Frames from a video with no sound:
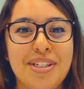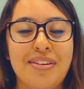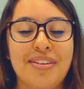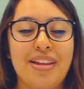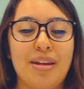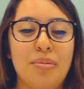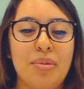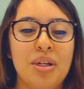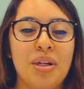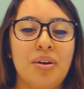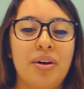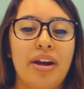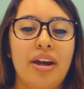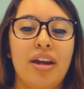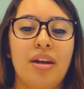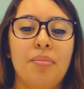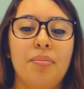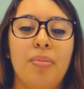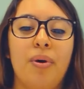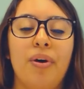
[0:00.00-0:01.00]
Joe. Let me go
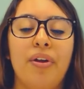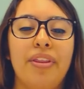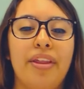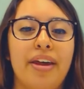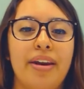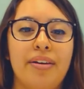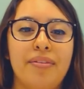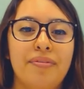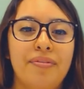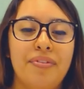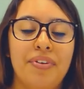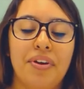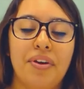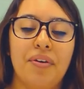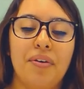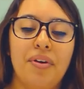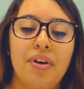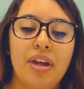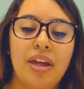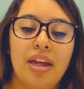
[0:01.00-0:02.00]
ahead and pull that up for
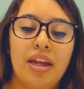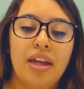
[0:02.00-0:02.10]
you.